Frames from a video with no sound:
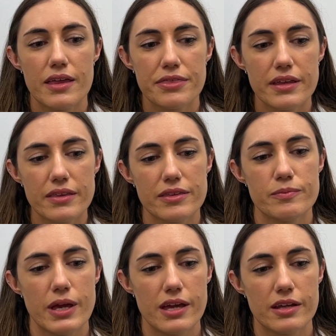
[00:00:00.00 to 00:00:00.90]
think the
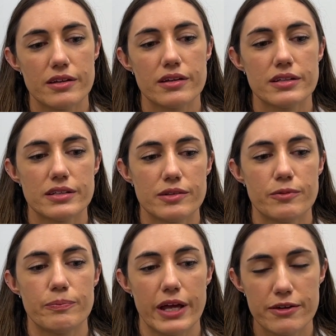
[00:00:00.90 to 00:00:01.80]
main
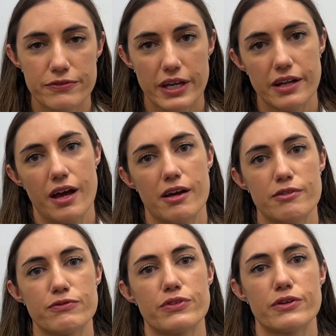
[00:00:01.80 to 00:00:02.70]
benefit
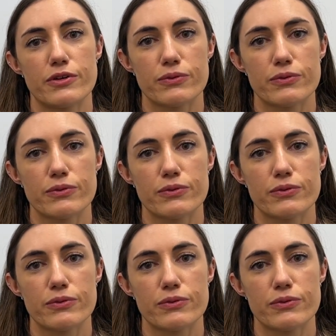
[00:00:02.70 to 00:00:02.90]
of the